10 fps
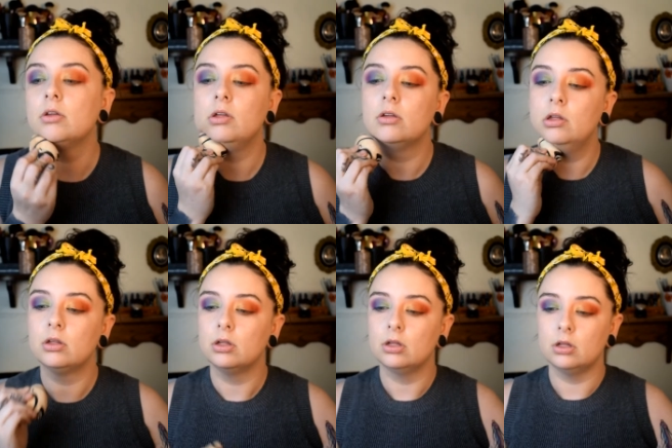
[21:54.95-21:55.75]

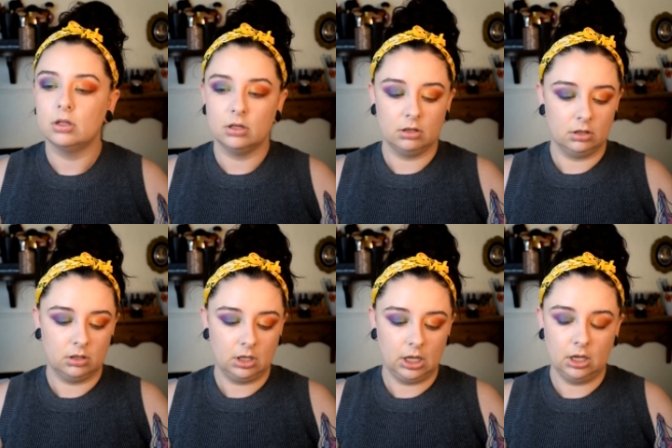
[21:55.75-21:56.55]

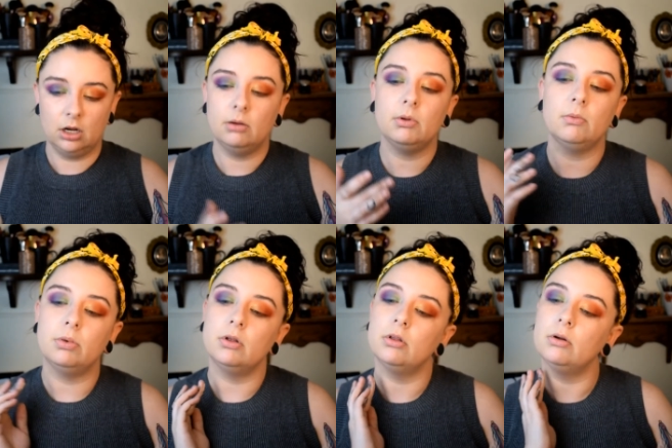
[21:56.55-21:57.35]
And I'm going to
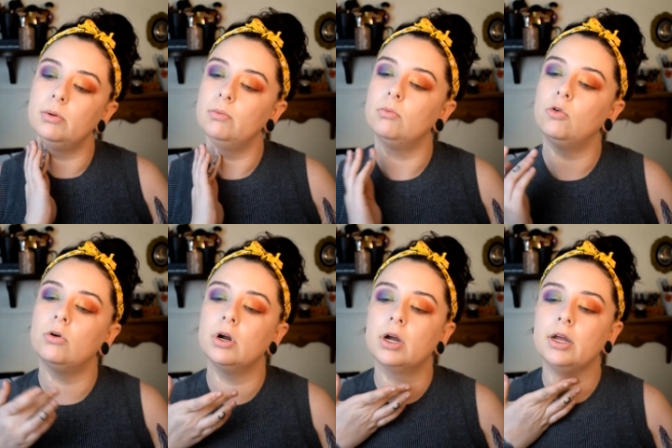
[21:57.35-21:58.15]
put a little bit
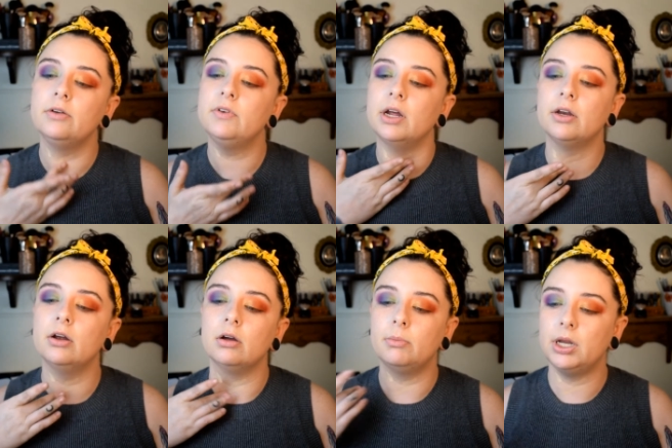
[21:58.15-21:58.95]
more kind of down here
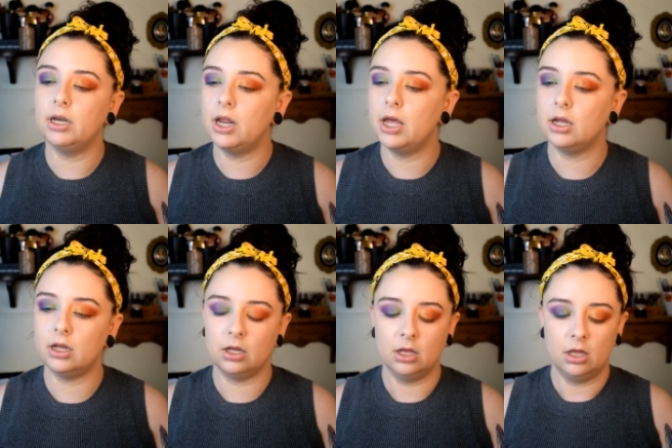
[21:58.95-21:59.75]
on my neck.
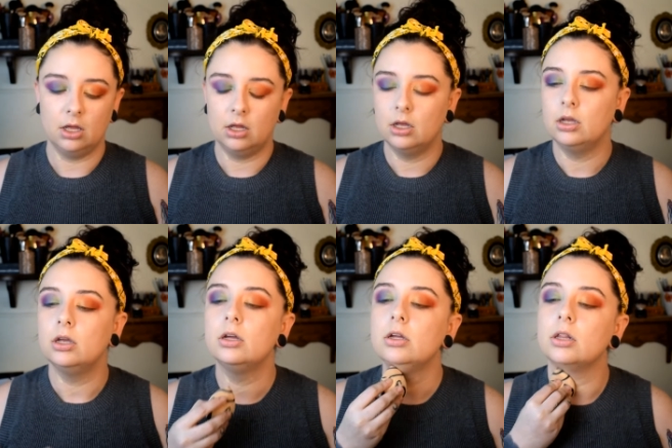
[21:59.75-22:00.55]

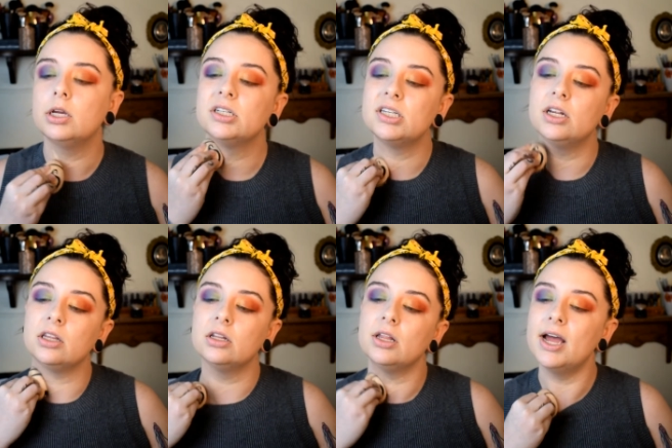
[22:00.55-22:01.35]
Like I said in
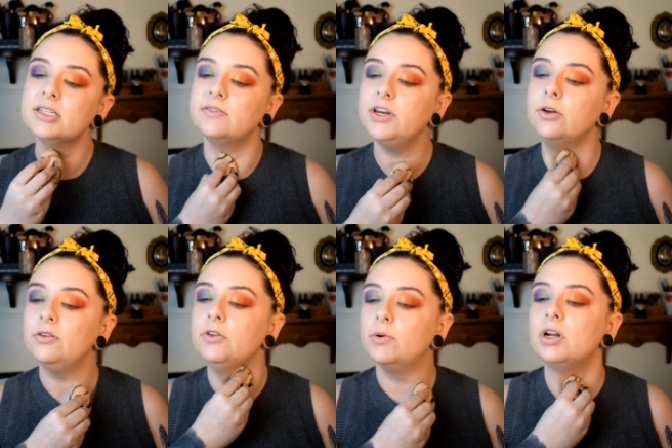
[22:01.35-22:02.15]
the last video,
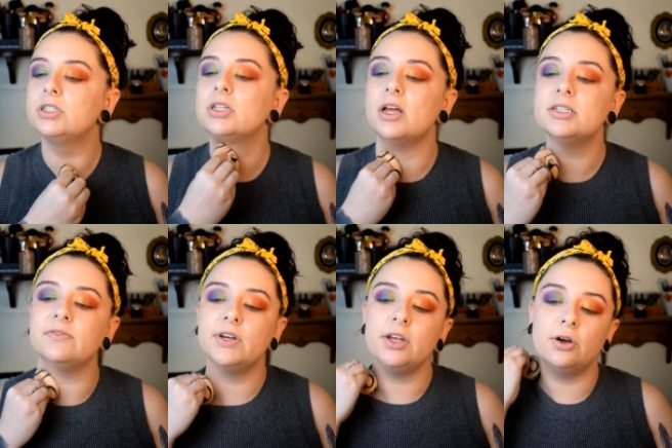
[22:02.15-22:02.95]
if you watched the last
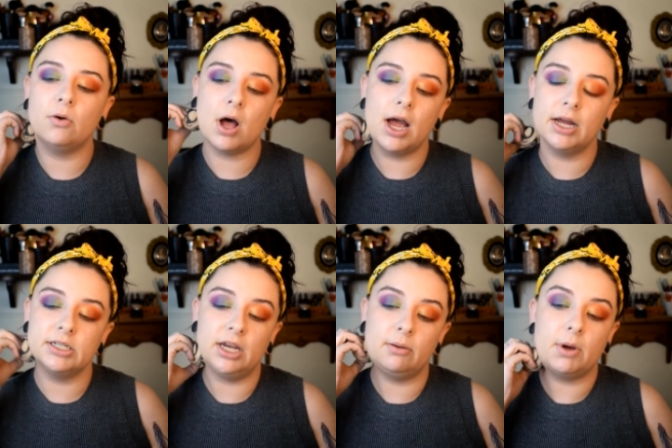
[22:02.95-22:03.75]
video, I
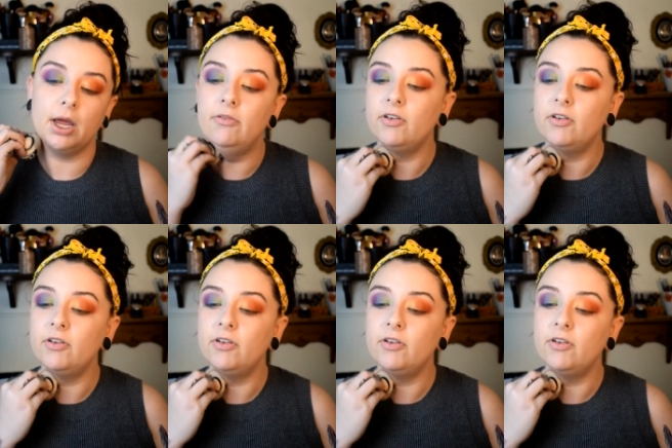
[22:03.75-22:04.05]
take my